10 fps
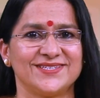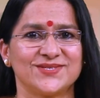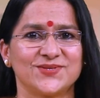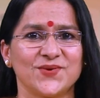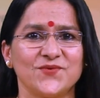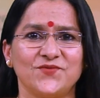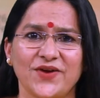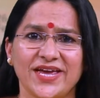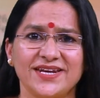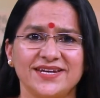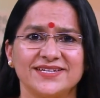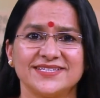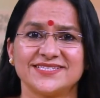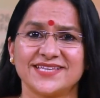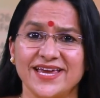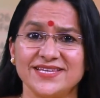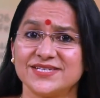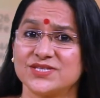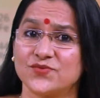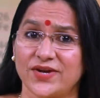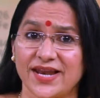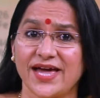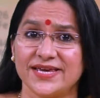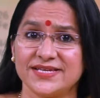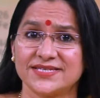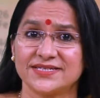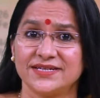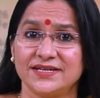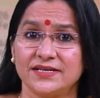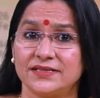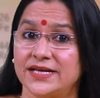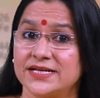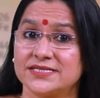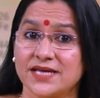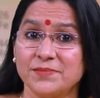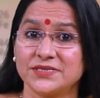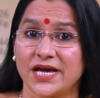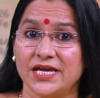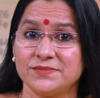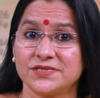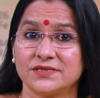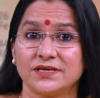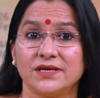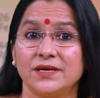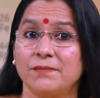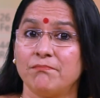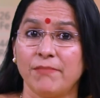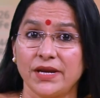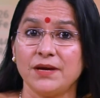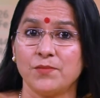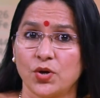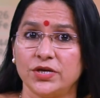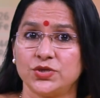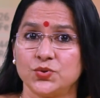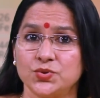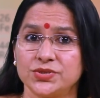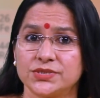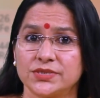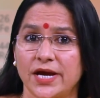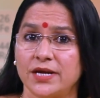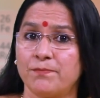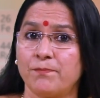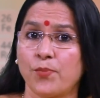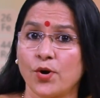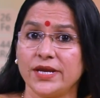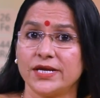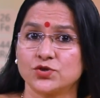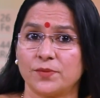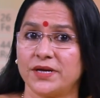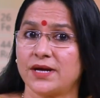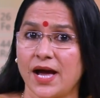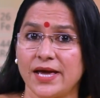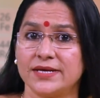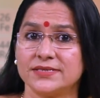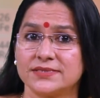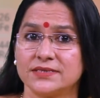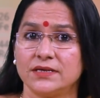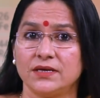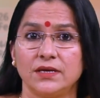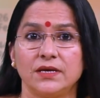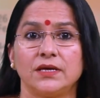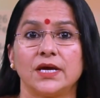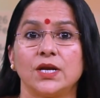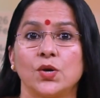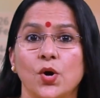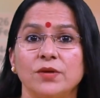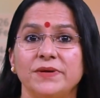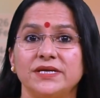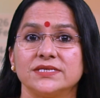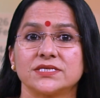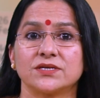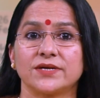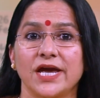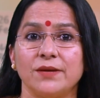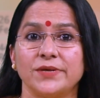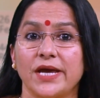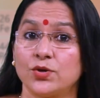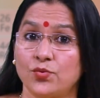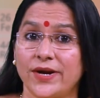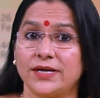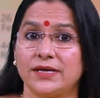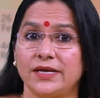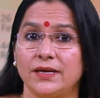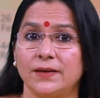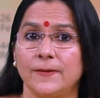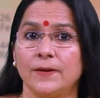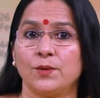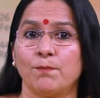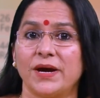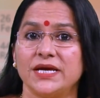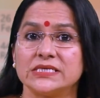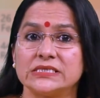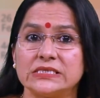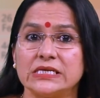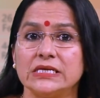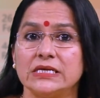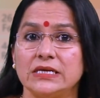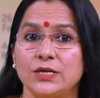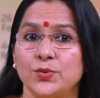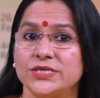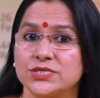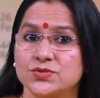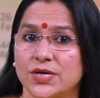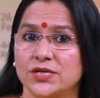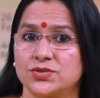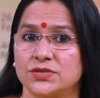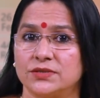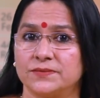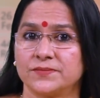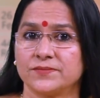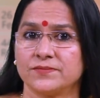So when scientists realized that sometimes many molecules and polyatomic ions cannot be described accurately by a single Lewis structure,